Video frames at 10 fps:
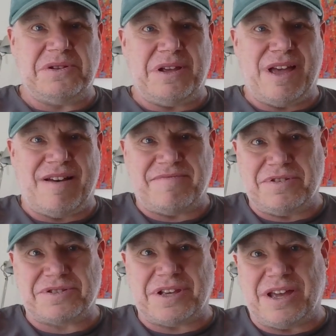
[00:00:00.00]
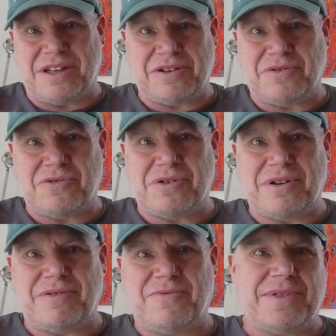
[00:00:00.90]
have this
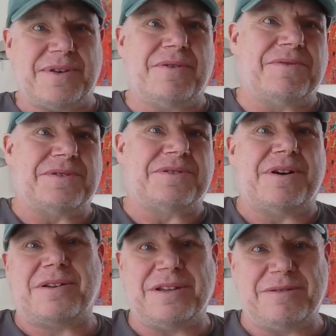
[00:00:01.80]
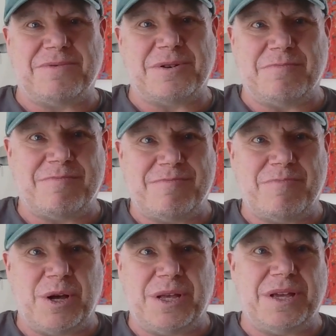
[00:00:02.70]
category without talking about
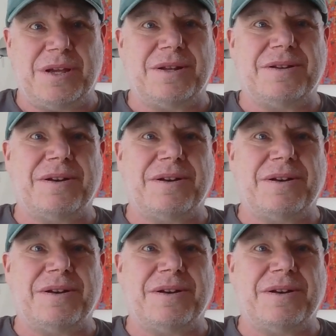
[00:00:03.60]
biking.